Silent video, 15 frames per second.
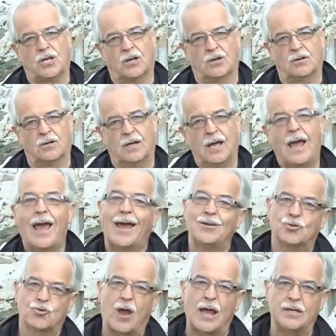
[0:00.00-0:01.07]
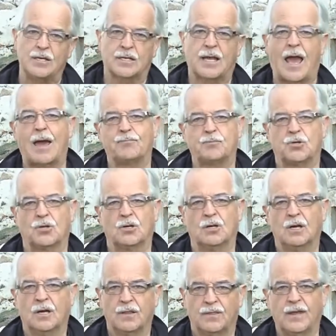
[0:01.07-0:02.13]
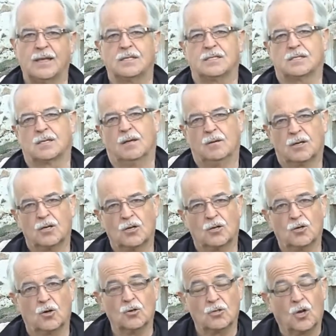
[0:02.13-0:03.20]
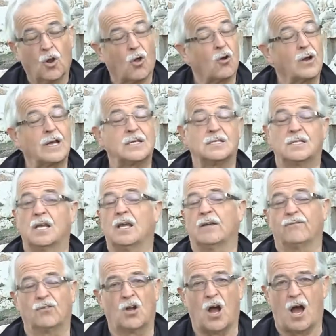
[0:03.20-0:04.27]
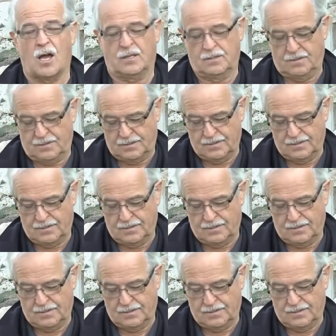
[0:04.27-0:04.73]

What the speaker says: here and tried to capture this glorious city of God.